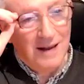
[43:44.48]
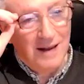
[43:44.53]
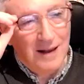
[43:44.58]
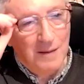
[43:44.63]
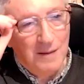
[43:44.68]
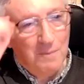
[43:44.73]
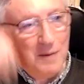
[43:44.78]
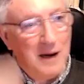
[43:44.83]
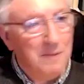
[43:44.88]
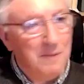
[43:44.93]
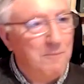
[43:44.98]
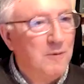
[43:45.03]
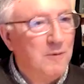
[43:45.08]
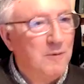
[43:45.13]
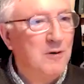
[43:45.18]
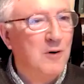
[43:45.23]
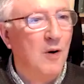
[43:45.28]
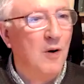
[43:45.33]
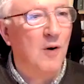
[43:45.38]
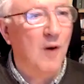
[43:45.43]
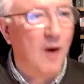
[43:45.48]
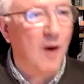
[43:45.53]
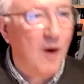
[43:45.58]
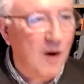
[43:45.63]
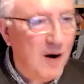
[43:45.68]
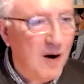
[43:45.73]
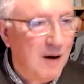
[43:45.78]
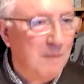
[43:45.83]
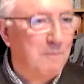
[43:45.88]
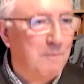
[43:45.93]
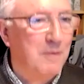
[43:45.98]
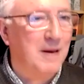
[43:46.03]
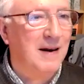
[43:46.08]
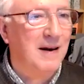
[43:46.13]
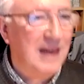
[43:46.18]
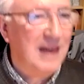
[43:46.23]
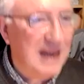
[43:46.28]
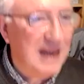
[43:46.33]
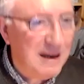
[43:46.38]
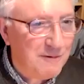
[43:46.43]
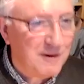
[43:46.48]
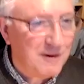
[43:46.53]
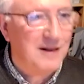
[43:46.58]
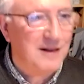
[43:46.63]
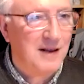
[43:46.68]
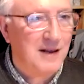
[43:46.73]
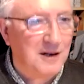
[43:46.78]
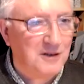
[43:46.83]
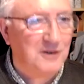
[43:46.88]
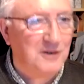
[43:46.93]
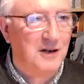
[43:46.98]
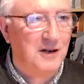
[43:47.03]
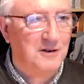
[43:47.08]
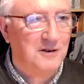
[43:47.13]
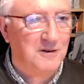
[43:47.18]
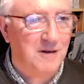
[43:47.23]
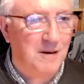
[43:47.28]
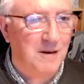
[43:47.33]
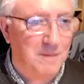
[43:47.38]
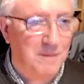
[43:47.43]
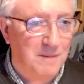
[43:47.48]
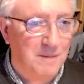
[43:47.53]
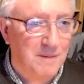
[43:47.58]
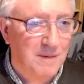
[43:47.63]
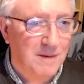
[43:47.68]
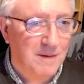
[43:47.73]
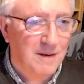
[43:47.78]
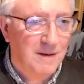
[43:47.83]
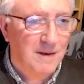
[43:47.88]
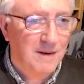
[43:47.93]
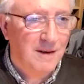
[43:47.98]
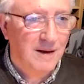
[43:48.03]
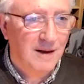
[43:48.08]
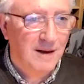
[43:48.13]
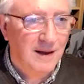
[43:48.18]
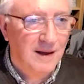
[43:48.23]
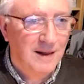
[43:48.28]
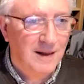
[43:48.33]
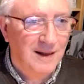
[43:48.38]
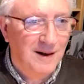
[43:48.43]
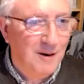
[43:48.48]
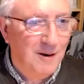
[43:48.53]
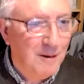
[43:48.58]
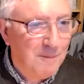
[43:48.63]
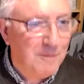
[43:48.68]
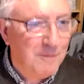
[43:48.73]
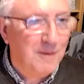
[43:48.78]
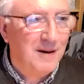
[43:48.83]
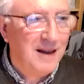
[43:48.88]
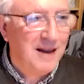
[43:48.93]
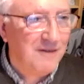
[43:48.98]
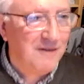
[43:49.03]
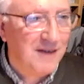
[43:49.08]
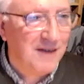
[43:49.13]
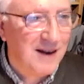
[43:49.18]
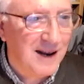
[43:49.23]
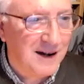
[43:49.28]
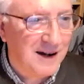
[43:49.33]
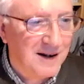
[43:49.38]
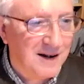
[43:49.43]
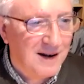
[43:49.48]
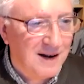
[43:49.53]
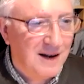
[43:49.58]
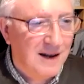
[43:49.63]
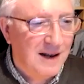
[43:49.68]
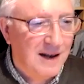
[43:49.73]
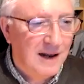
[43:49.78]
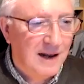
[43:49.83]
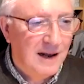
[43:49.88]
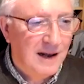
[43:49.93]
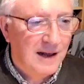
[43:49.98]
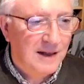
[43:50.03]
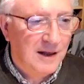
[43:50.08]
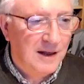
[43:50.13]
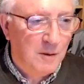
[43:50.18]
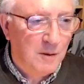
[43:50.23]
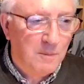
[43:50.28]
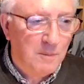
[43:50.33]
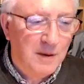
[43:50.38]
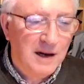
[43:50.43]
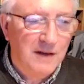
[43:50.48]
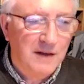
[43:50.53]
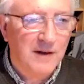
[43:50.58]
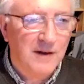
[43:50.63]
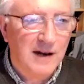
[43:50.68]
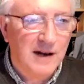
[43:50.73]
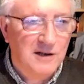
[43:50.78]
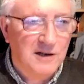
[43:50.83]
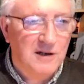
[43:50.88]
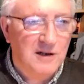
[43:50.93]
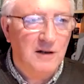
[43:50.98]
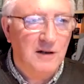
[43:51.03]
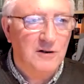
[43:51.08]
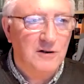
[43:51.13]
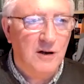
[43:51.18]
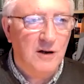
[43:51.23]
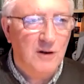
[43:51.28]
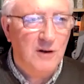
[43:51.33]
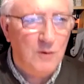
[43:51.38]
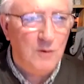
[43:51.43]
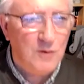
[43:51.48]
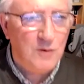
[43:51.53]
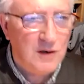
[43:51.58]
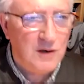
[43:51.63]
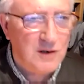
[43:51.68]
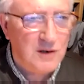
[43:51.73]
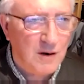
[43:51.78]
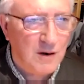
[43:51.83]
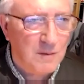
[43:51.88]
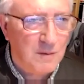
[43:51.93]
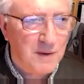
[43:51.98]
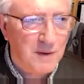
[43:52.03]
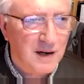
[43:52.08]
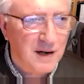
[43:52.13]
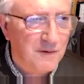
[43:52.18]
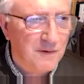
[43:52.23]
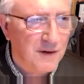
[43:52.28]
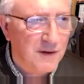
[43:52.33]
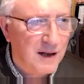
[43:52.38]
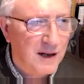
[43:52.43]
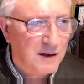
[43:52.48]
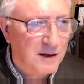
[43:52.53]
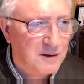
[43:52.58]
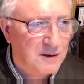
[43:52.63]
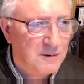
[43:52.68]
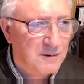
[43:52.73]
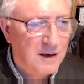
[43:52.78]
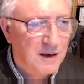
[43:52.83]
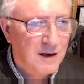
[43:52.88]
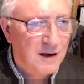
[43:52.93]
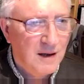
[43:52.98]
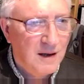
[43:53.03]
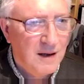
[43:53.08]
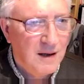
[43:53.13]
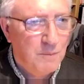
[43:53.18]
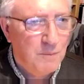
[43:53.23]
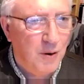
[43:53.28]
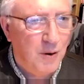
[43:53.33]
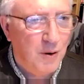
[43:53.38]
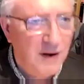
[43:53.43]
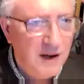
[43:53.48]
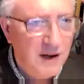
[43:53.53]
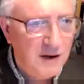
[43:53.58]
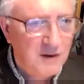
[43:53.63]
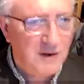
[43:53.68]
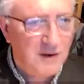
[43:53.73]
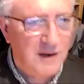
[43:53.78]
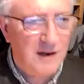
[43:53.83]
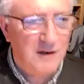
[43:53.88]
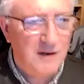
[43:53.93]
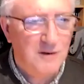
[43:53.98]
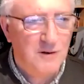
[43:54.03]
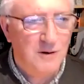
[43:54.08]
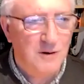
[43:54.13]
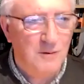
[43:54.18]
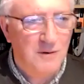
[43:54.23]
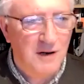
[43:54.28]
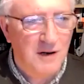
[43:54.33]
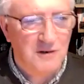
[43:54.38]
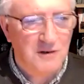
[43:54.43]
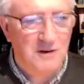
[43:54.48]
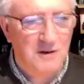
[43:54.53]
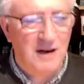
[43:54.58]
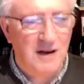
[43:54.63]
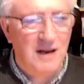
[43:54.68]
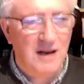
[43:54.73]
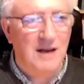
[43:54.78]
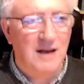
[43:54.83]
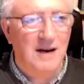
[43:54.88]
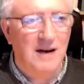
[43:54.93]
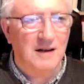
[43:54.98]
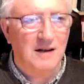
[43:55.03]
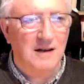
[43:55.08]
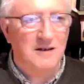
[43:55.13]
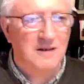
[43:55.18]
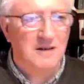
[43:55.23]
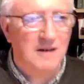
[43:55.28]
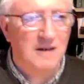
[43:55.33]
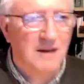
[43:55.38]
People no longer believe in this system. They don't believe in it. They don't believe in its institutions. They don't believe in its police and its judiciary and its